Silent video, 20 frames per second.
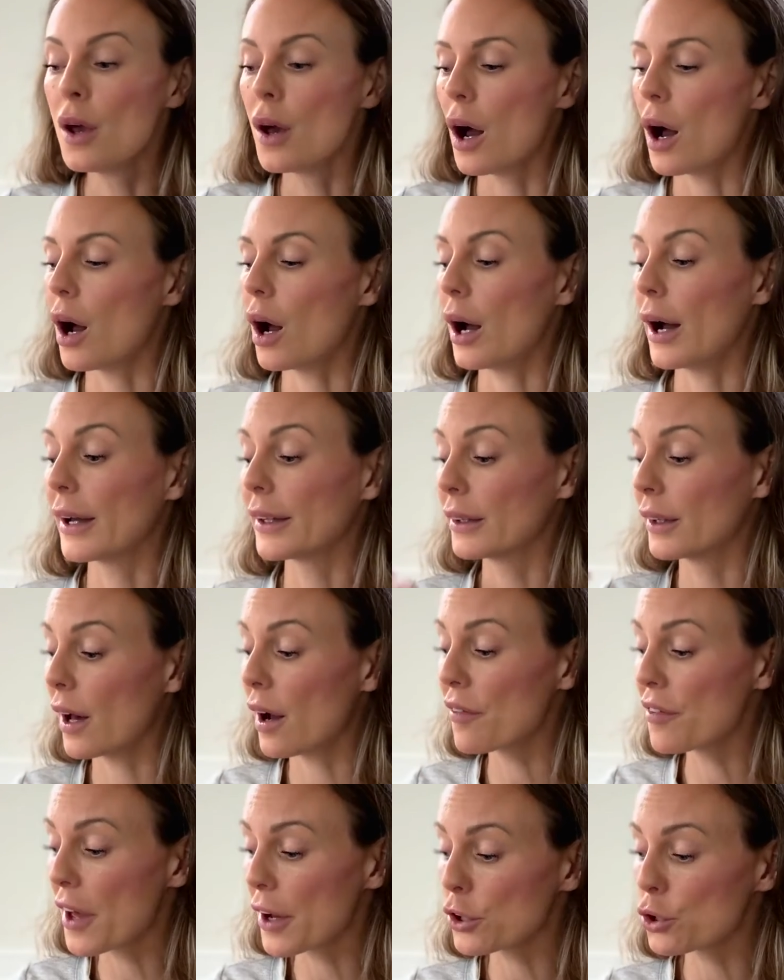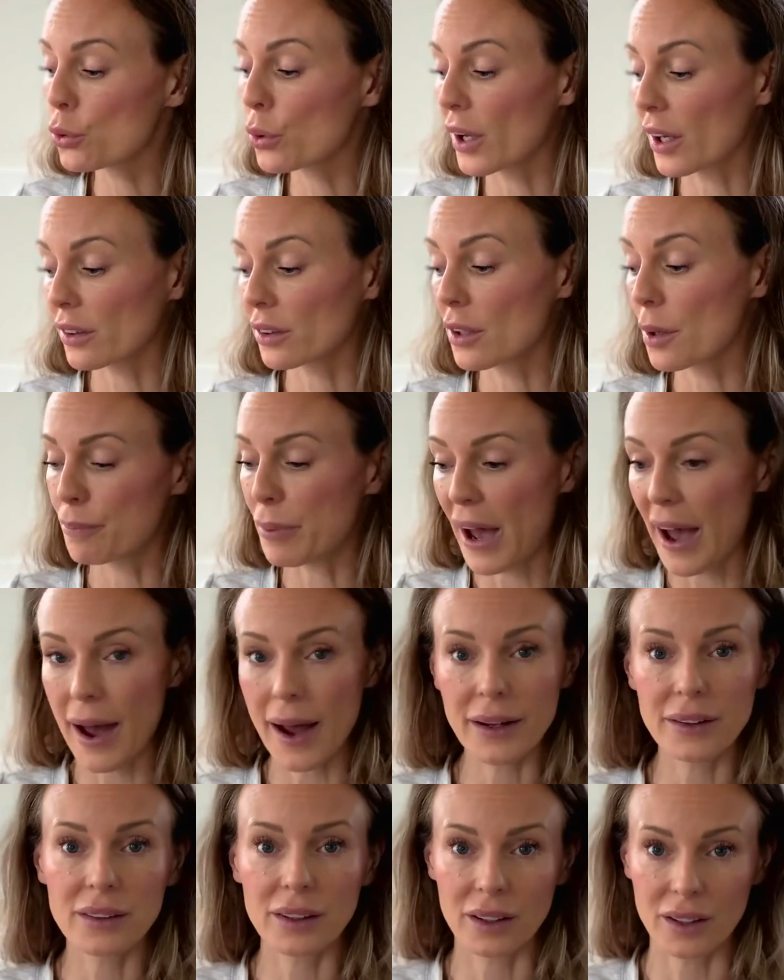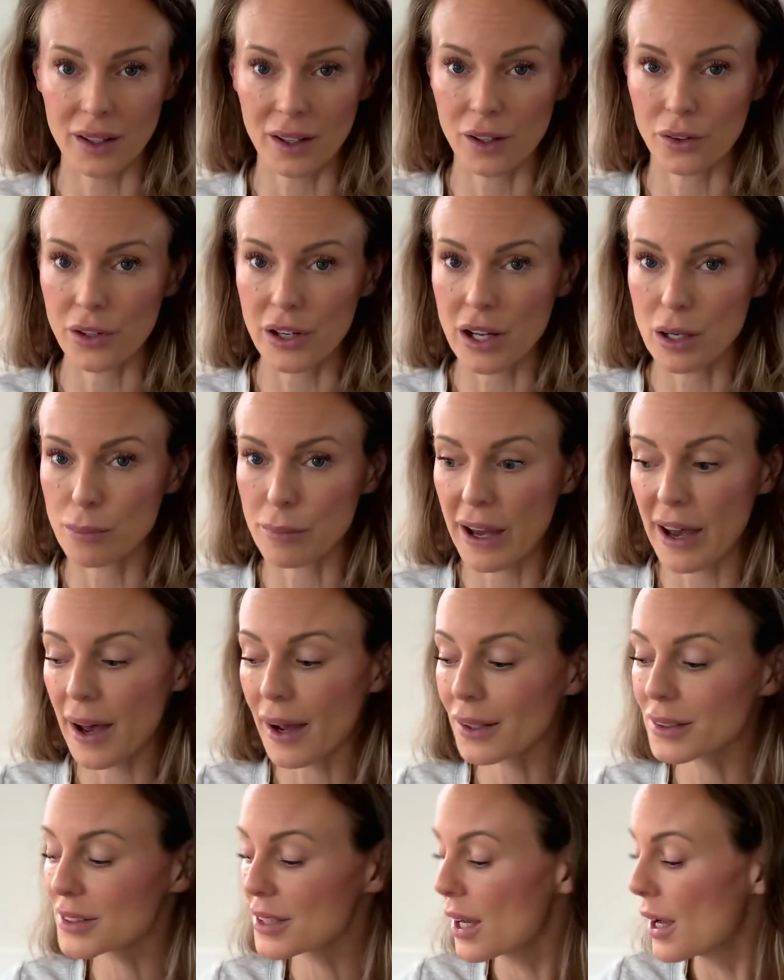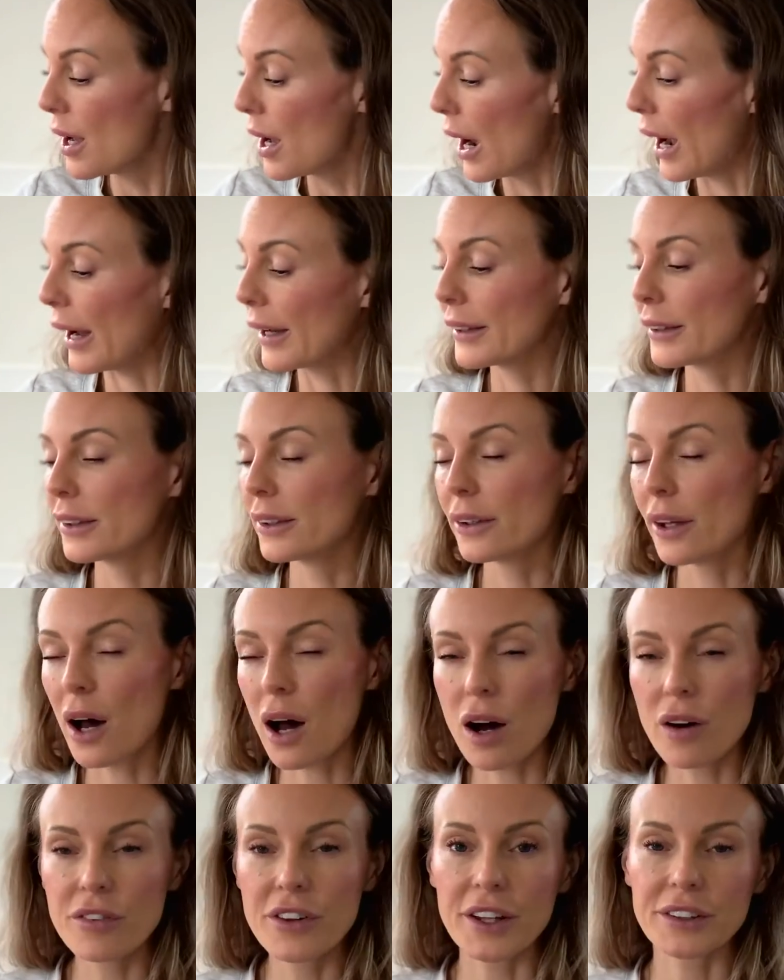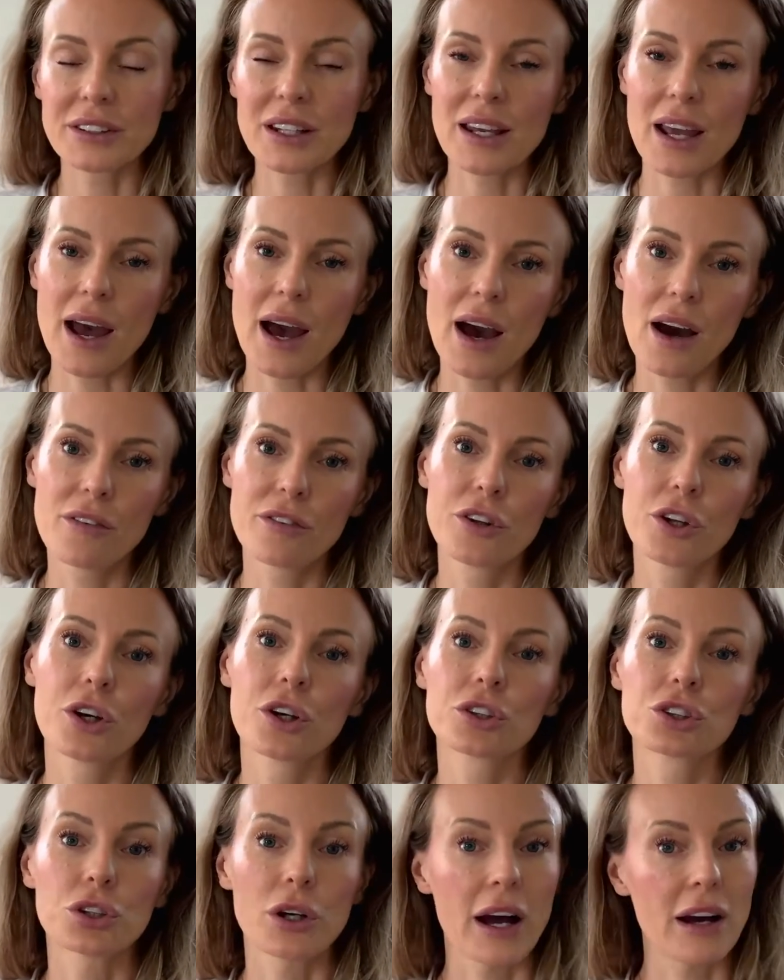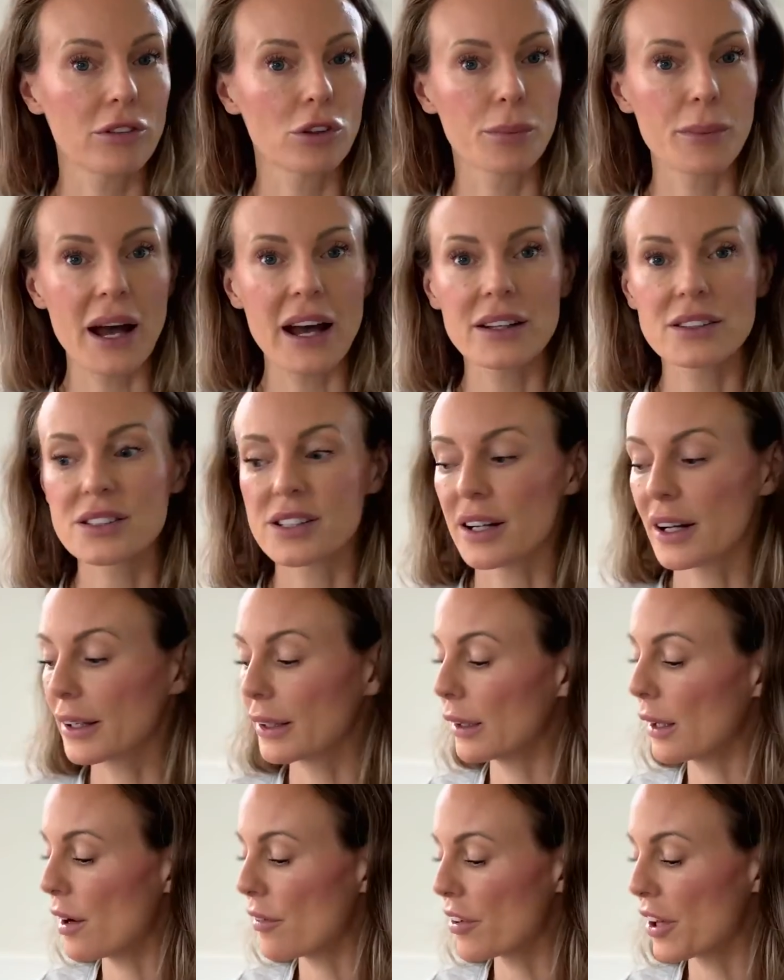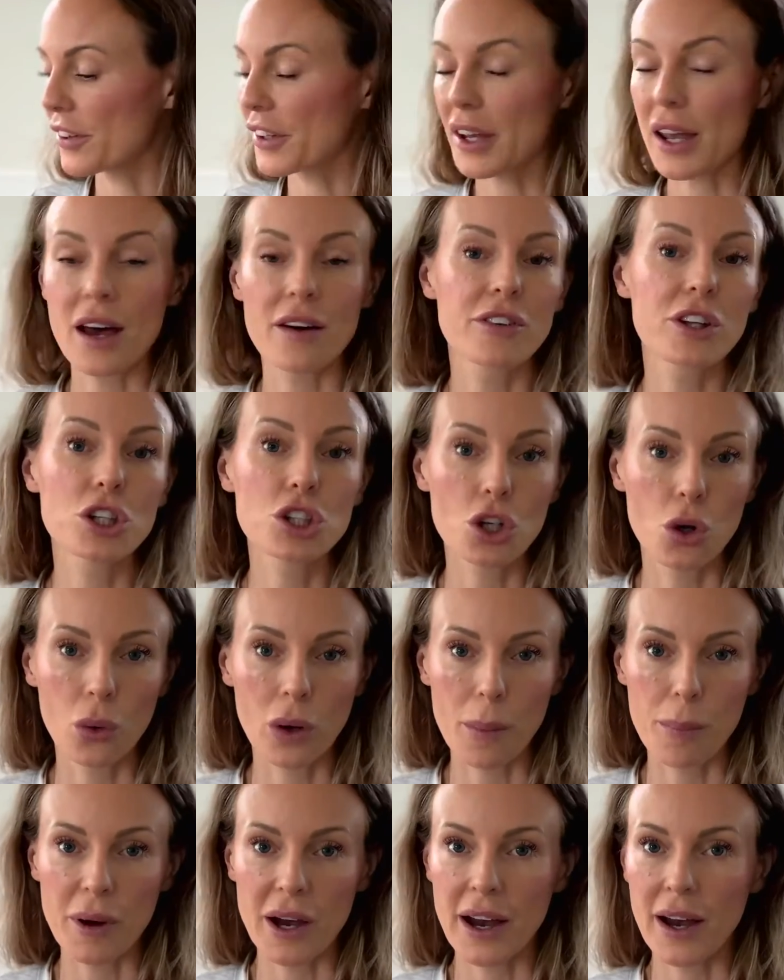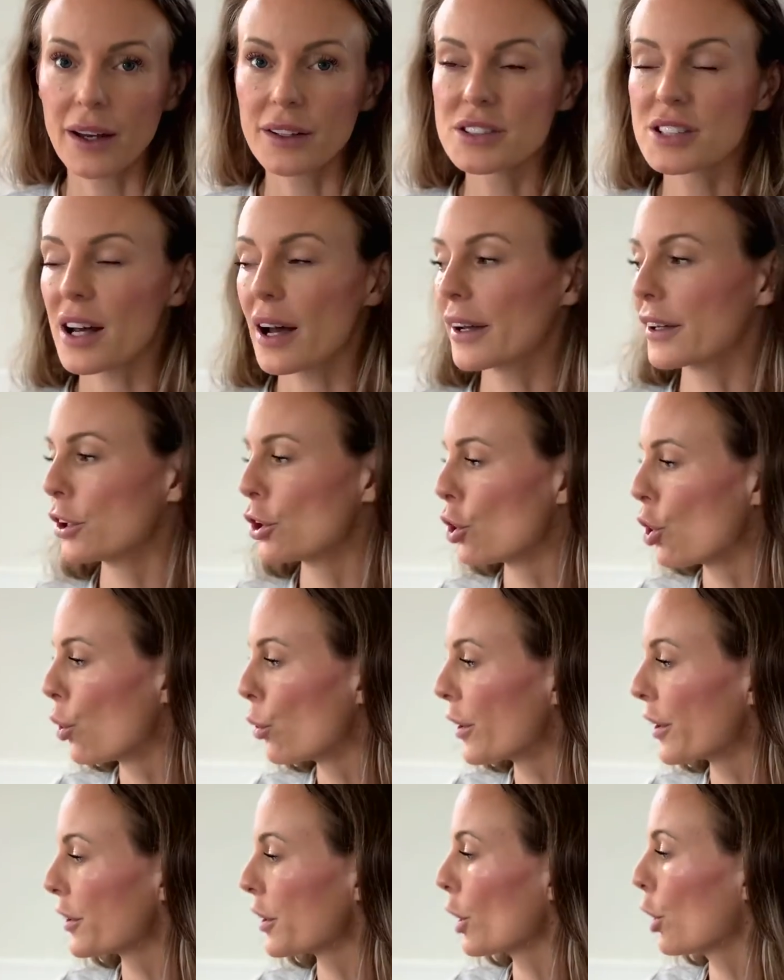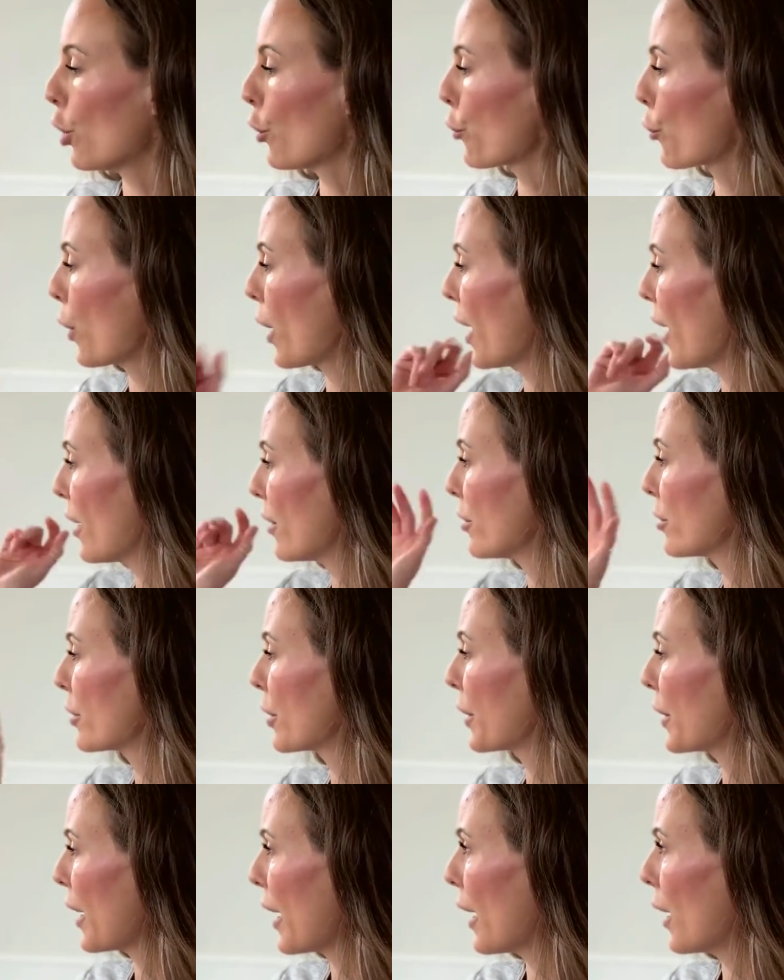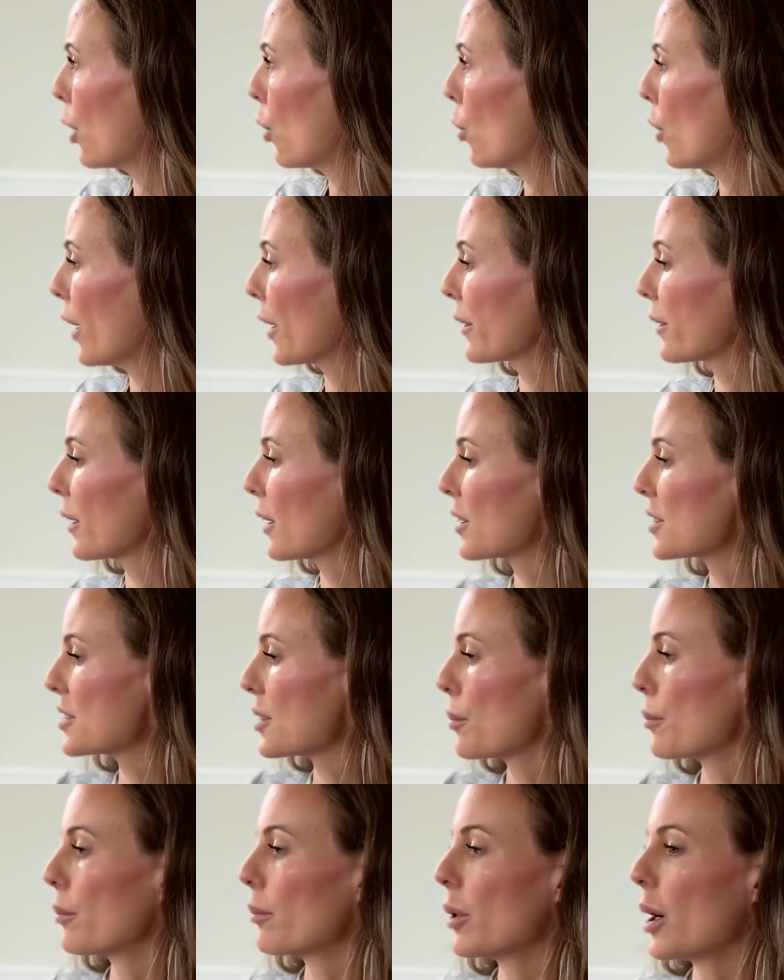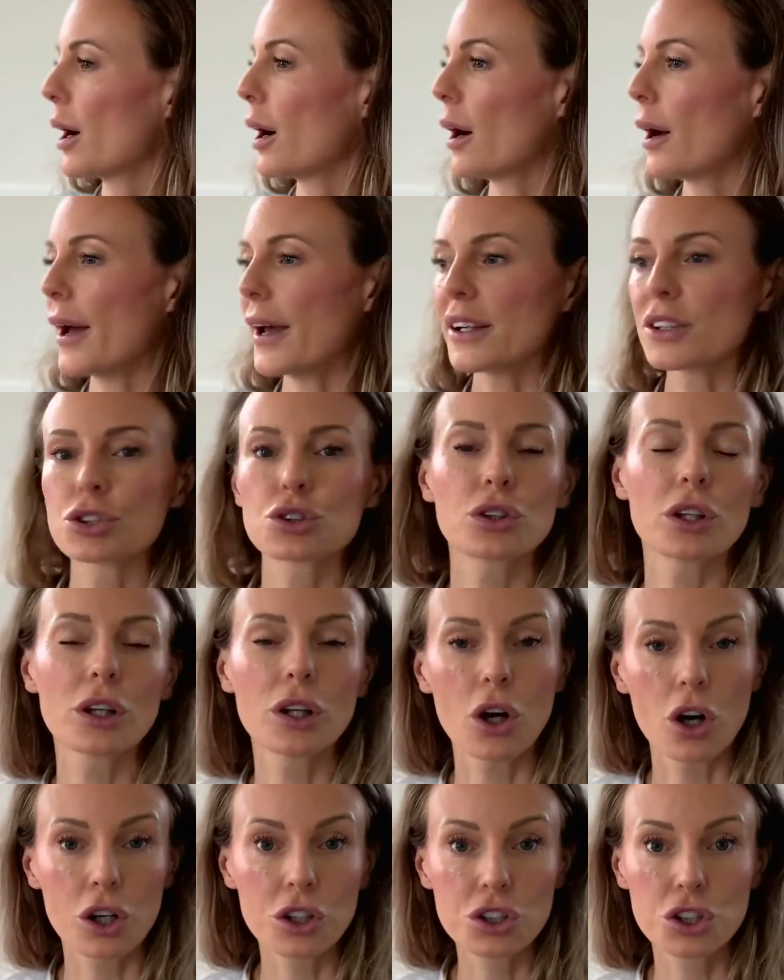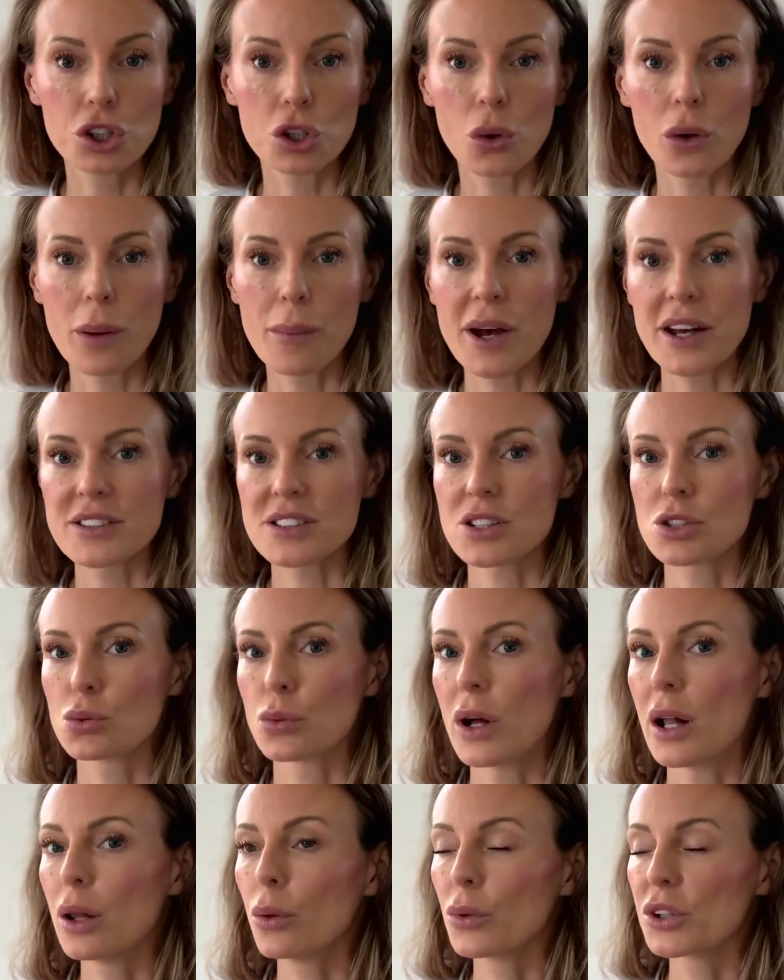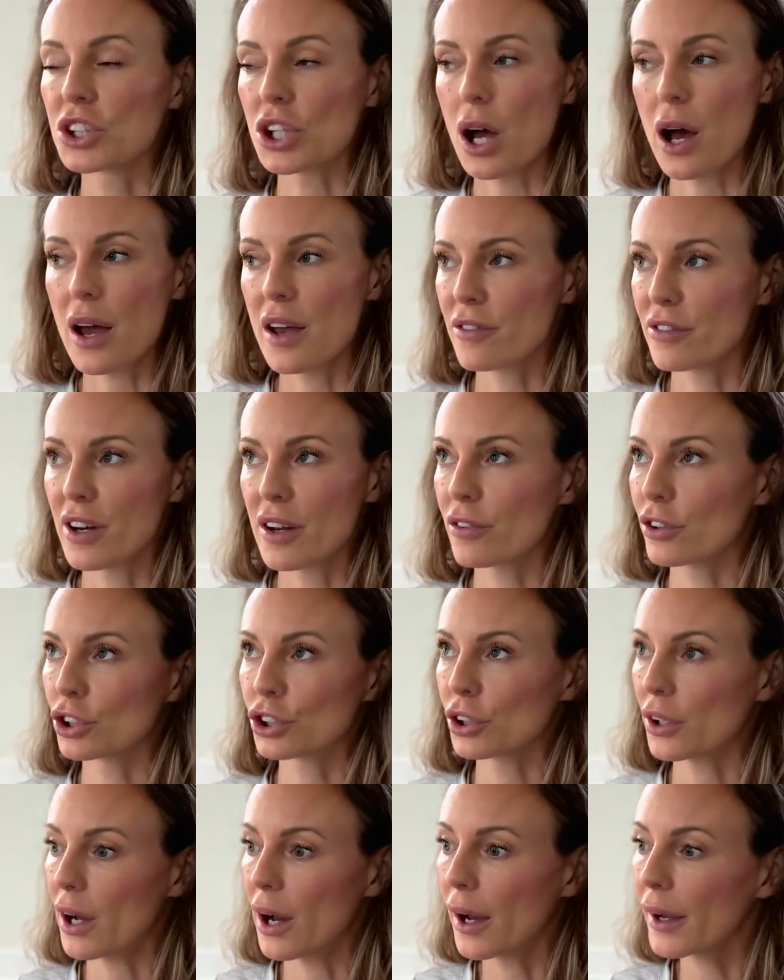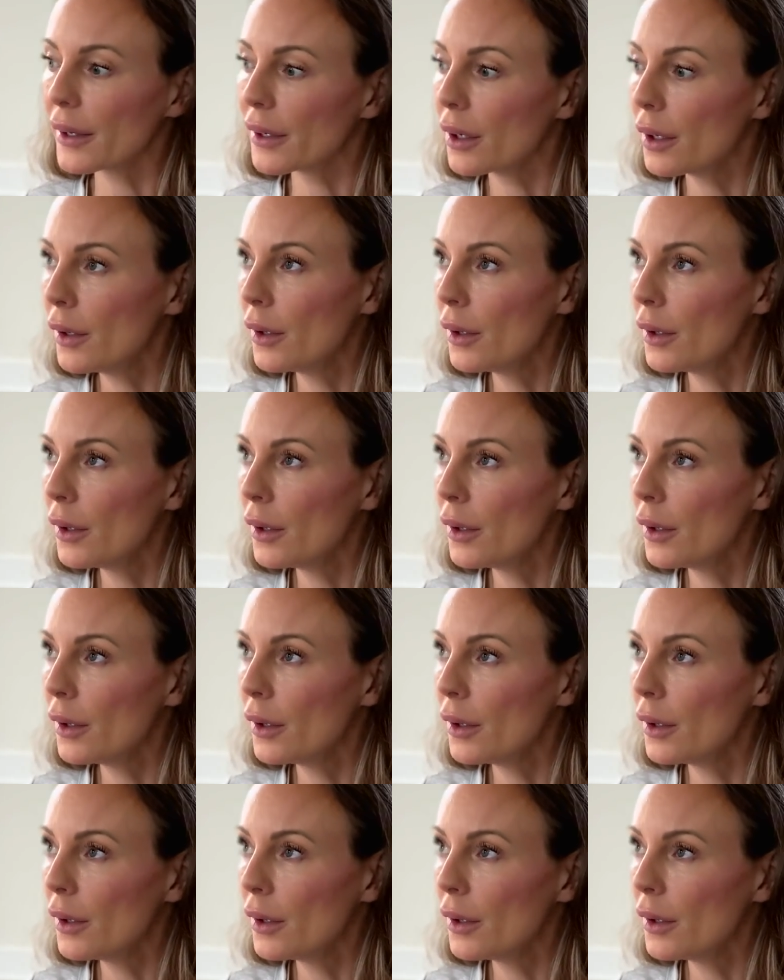I love that you get the bag, the carrying bags. I love that they have the travel mats, and I love that they have the yoga pads. I know that they also have now, I think, some extra large yoga mats as well, which I've never tried.